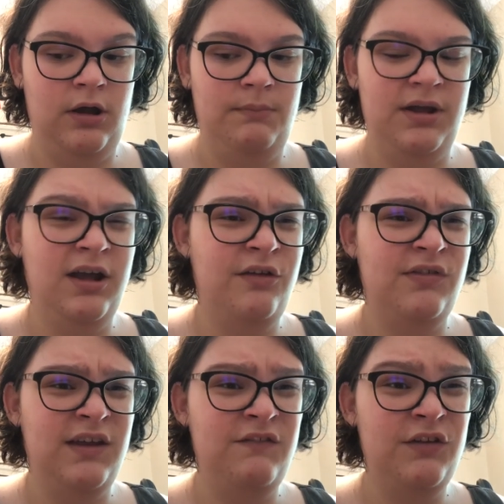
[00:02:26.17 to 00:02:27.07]

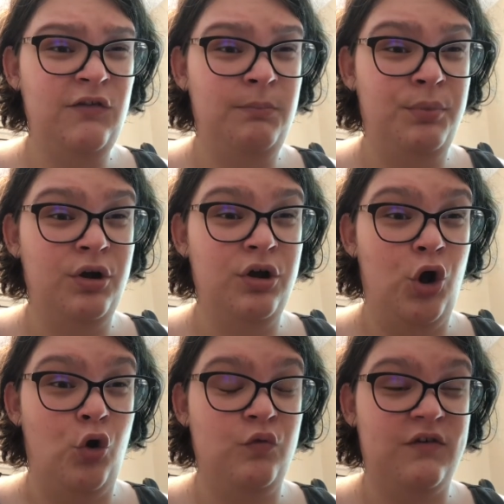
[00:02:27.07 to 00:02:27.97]
Because if it's a book
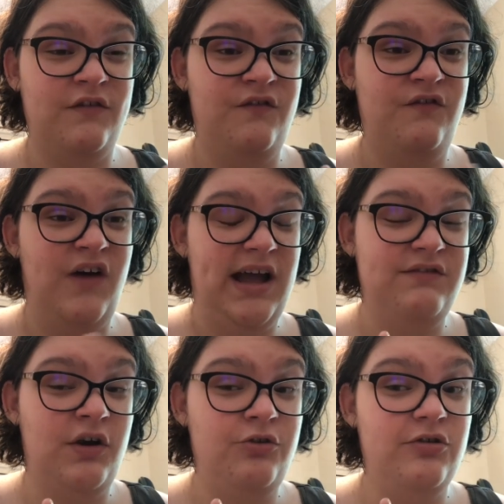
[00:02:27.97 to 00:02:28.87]
over
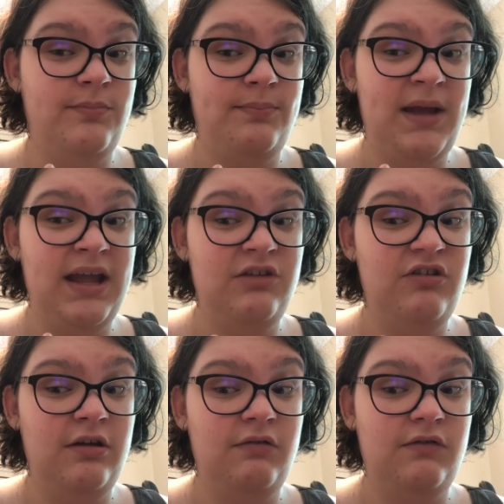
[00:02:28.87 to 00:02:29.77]
500
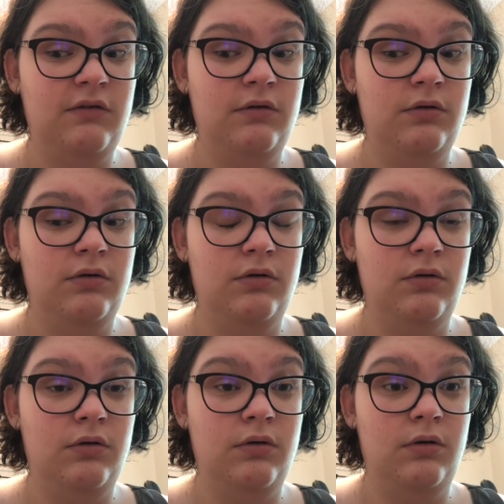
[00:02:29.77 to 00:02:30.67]
pages,
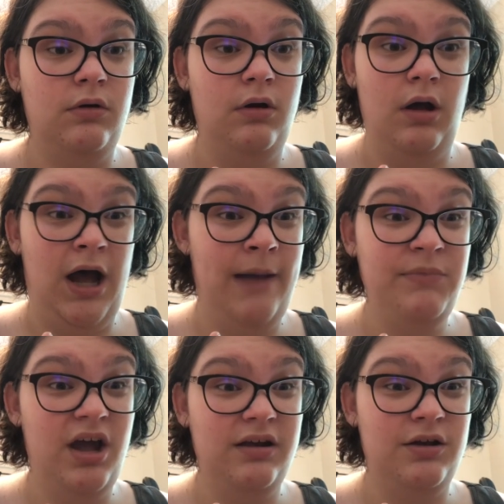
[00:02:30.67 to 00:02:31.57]
I'm
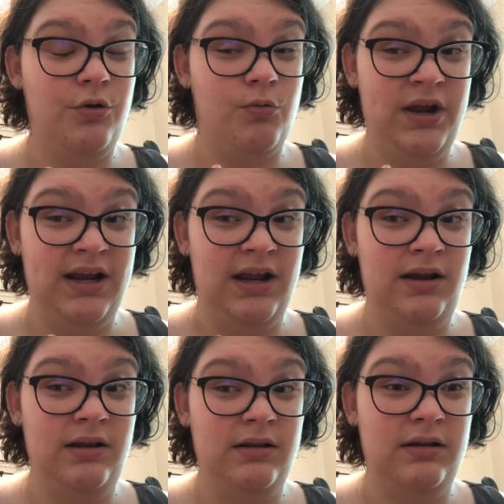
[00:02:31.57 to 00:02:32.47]
not going to read
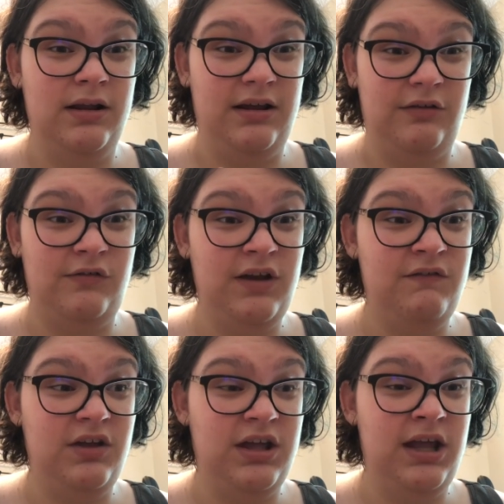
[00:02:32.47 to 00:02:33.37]
it. Like a
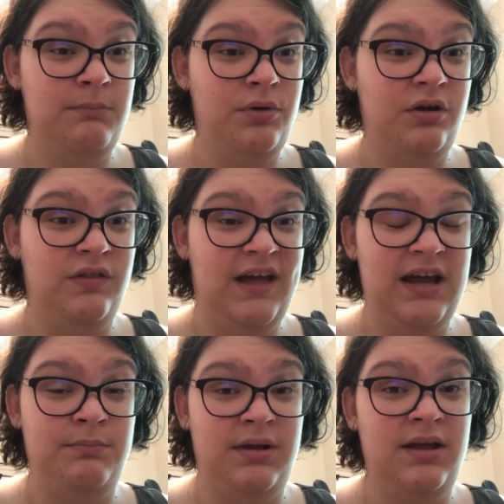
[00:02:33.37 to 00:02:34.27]
Stephen King book
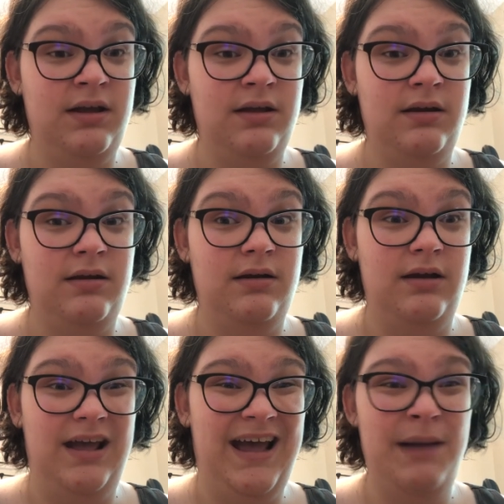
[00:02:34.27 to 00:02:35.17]
that big,
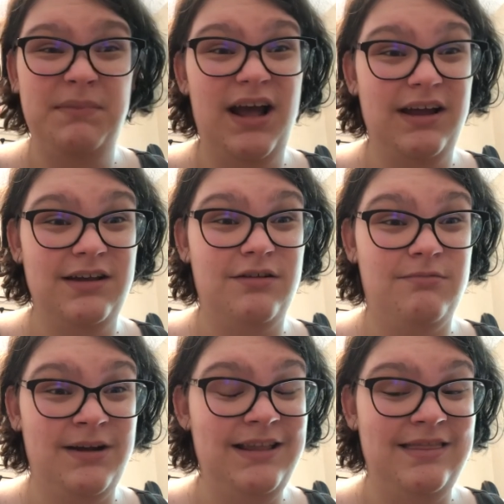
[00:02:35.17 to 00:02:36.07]
I'm not going to
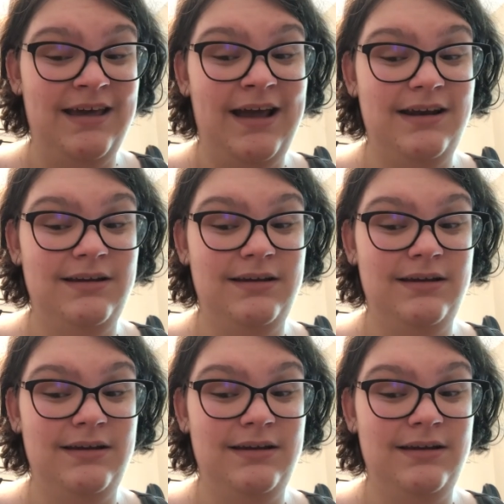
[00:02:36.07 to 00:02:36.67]
read that.